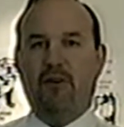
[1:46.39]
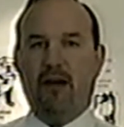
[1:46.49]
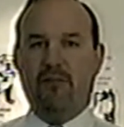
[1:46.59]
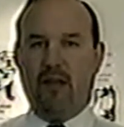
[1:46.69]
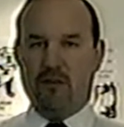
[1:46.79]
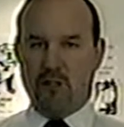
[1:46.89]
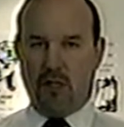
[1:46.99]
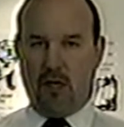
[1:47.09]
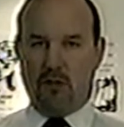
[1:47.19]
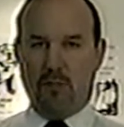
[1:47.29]

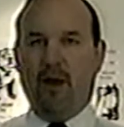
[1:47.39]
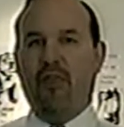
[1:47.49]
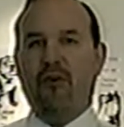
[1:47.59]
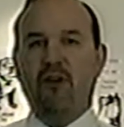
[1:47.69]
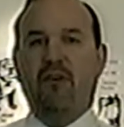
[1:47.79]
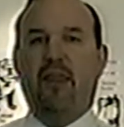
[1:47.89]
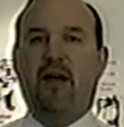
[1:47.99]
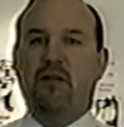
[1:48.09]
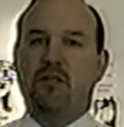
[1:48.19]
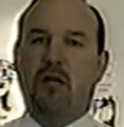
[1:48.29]
$5,000, about
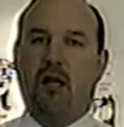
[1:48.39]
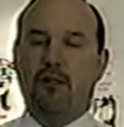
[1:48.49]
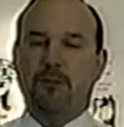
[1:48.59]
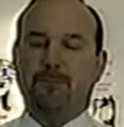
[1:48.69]
$35,000,